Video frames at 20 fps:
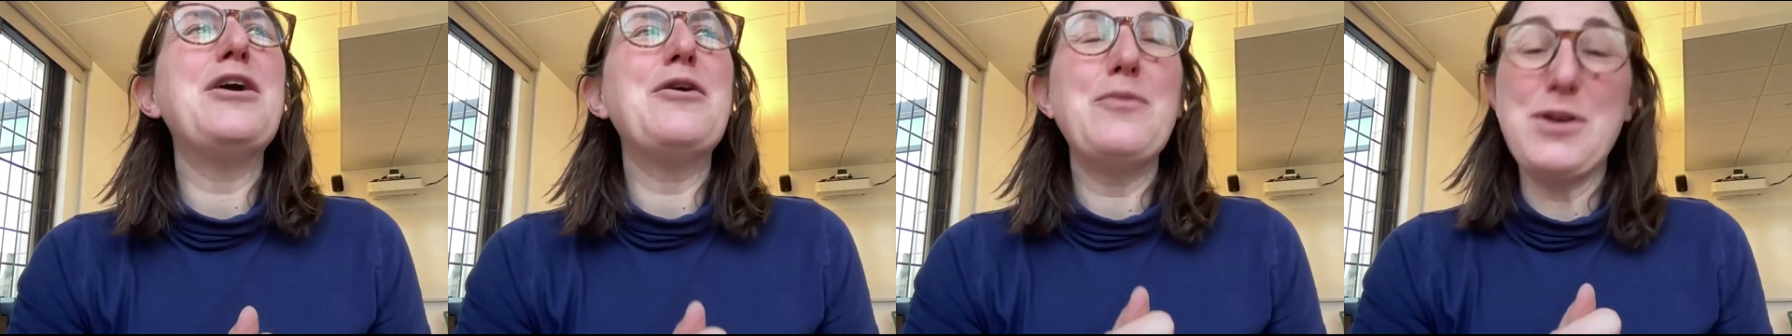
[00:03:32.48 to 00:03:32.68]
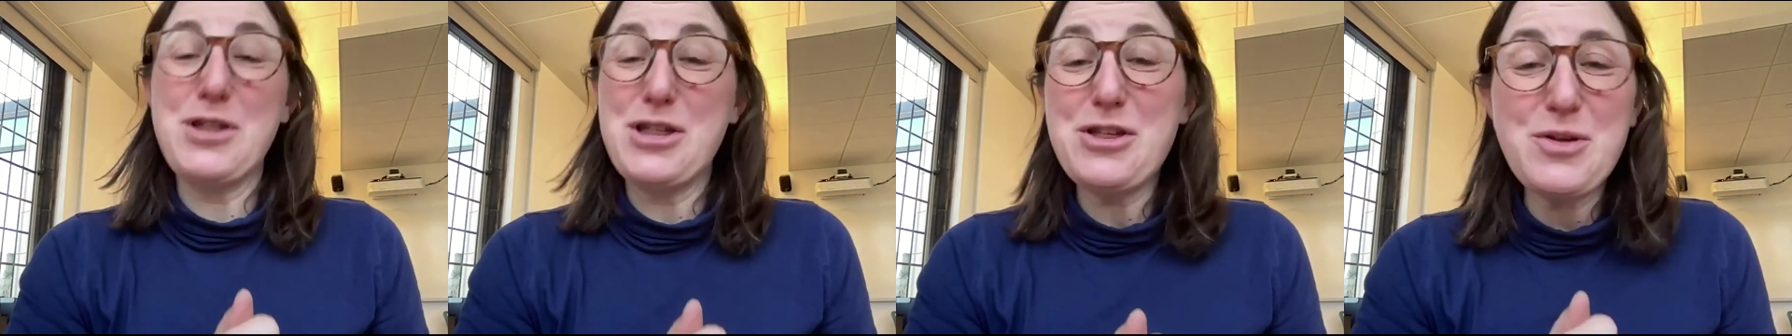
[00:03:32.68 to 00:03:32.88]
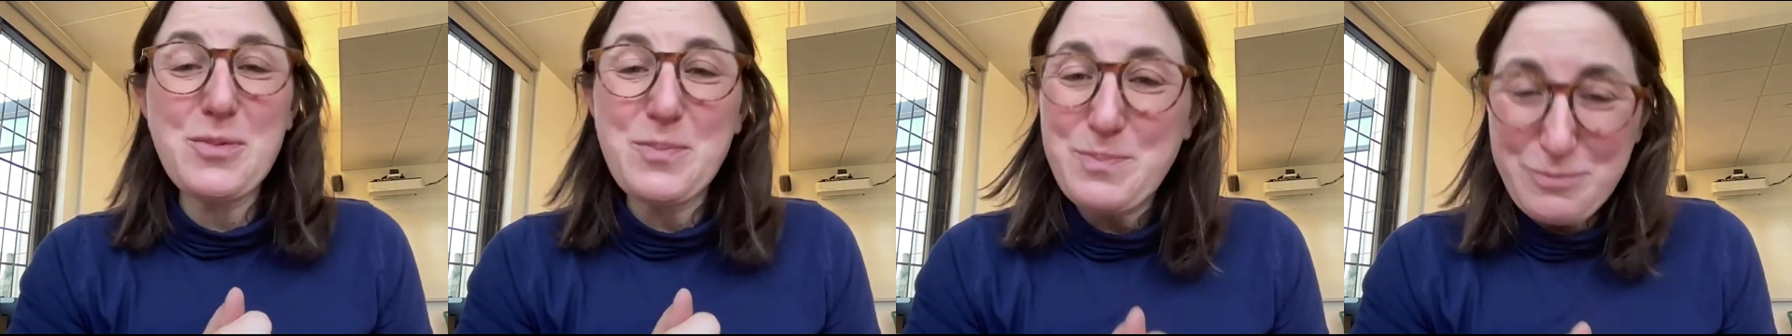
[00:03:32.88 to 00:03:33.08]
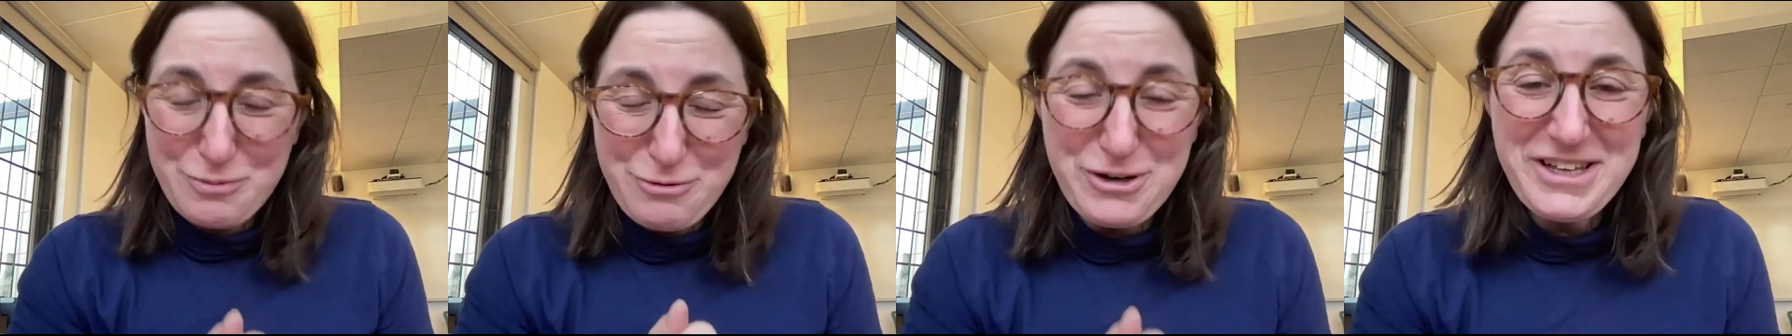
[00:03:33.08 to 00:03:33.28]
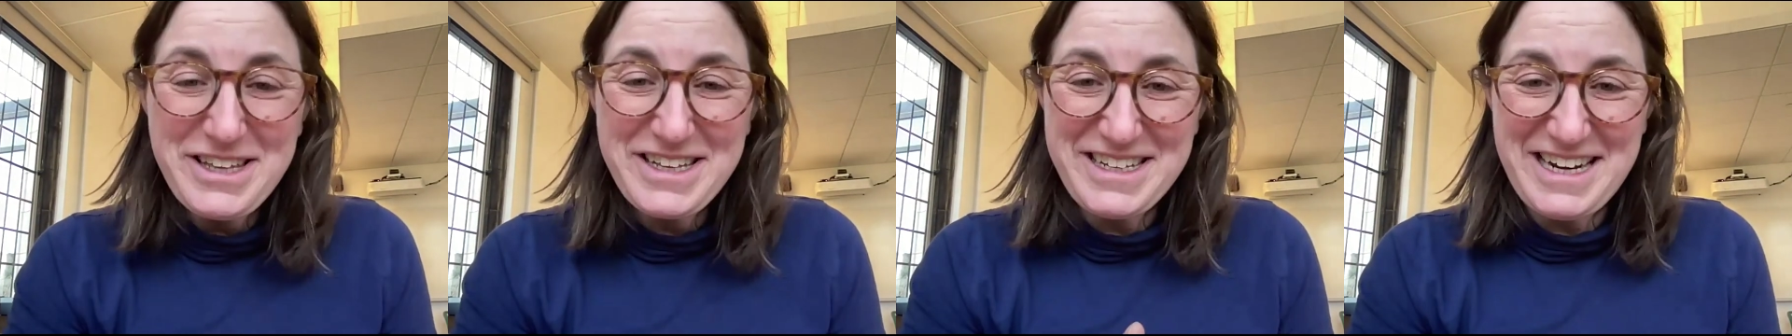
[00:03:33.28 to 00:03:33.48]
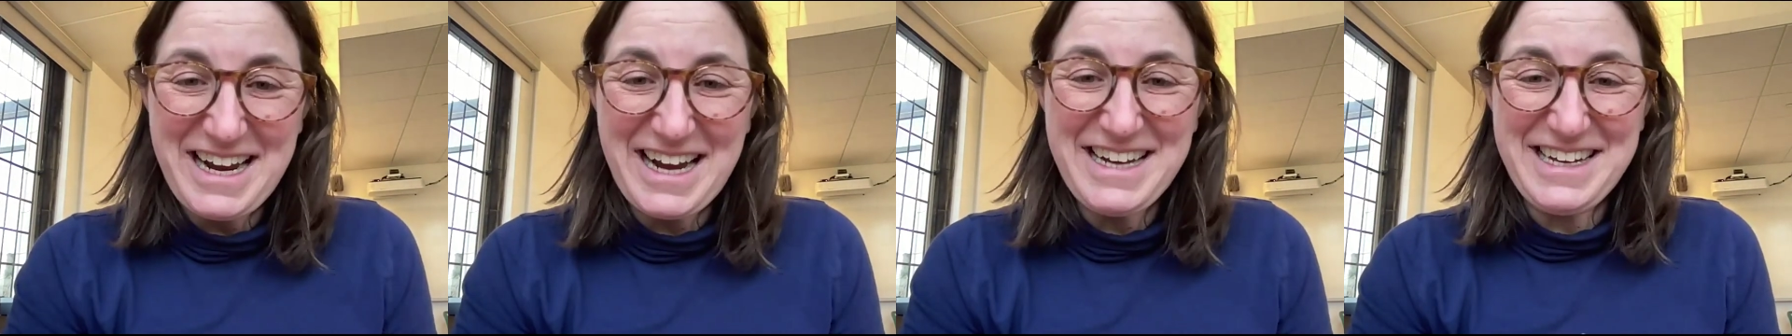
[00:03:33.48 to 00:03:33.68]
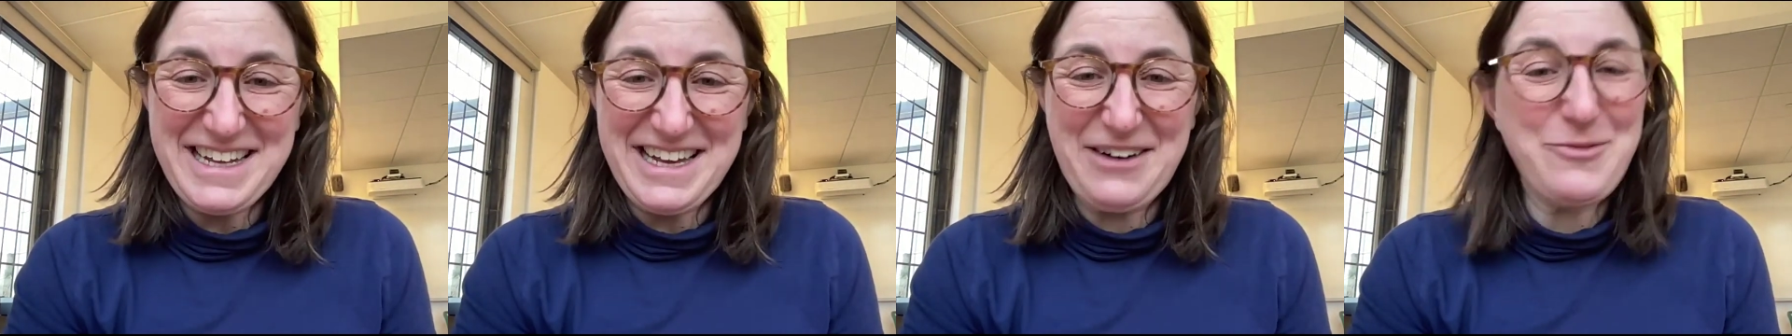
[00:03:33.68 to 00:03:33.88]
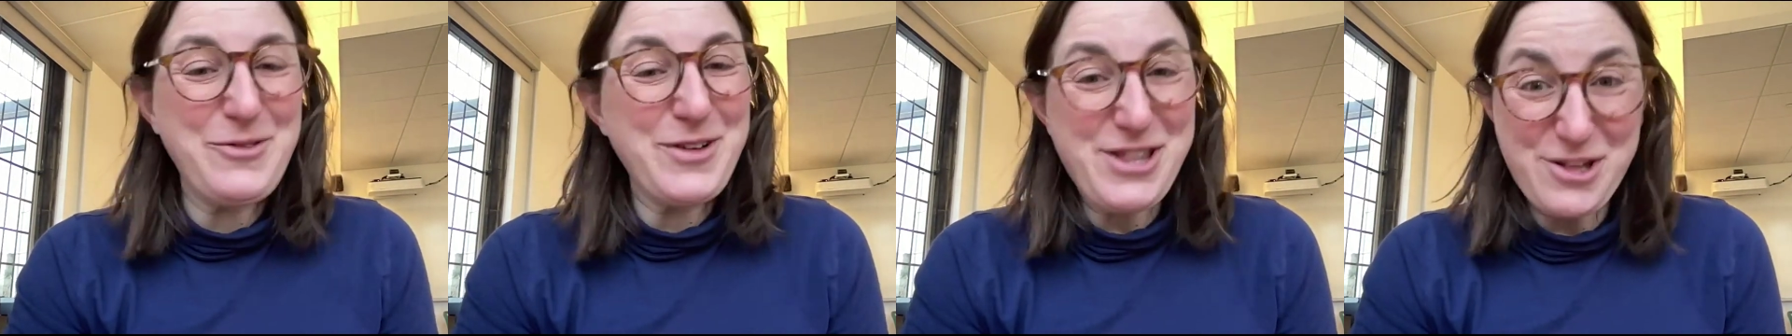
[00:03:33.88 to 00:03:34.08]
which is a brilliant
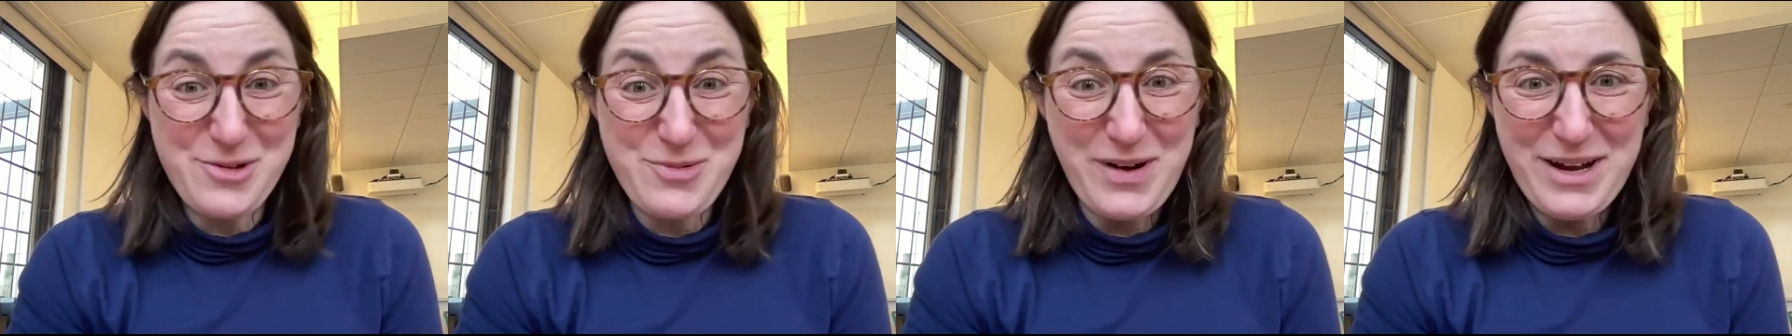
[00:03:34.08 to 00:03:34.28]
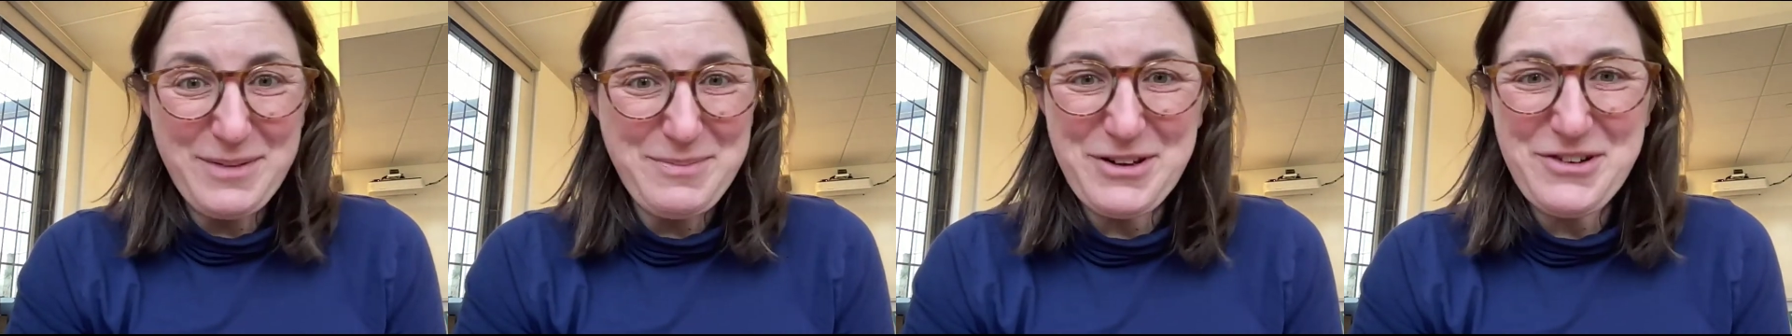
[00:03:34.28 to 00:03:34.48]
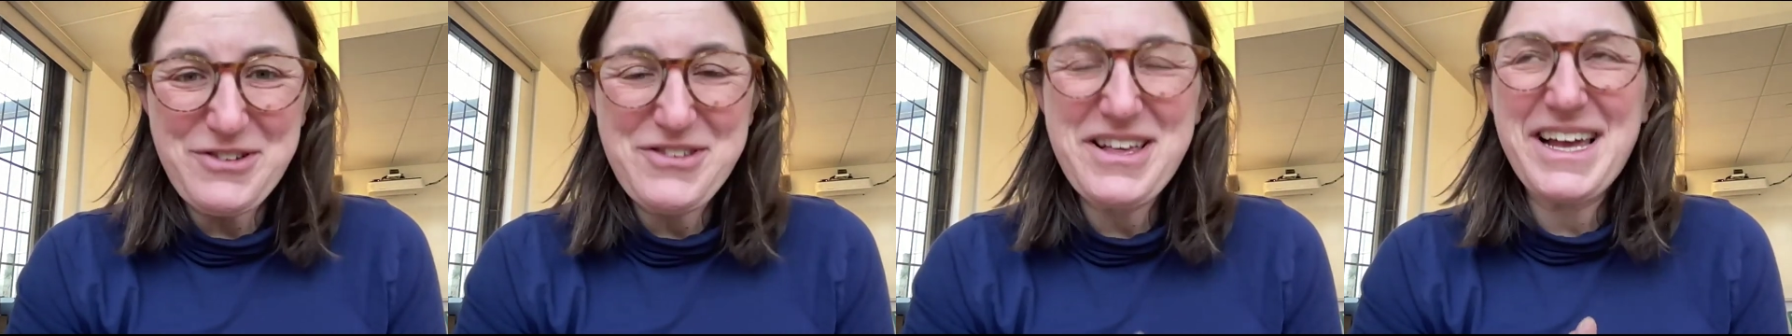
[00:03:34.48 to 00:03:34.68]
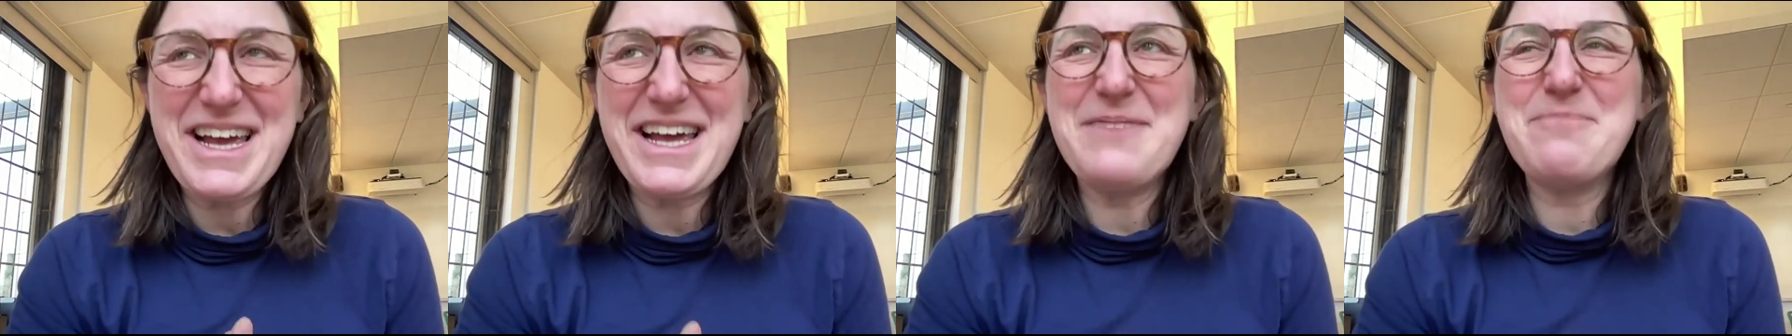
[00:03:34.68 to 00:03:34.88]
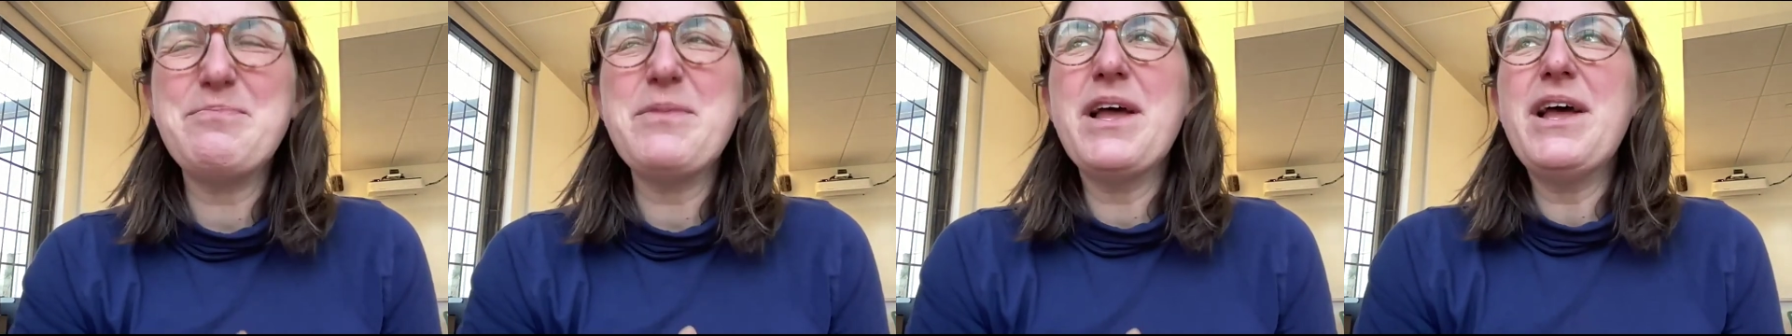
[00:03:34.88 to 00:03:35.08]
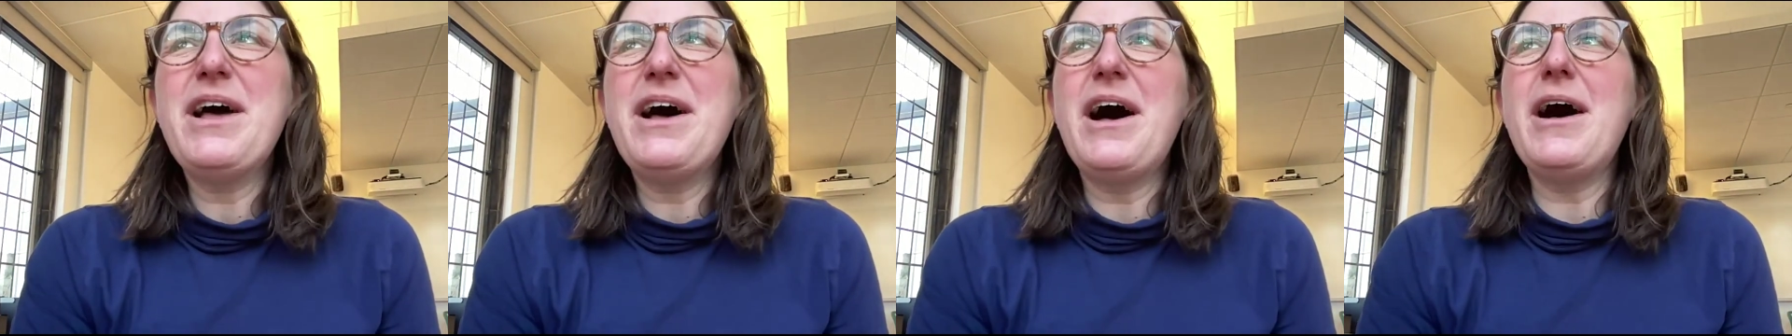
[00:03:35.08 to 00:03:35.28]
idea, which is why I'm using it.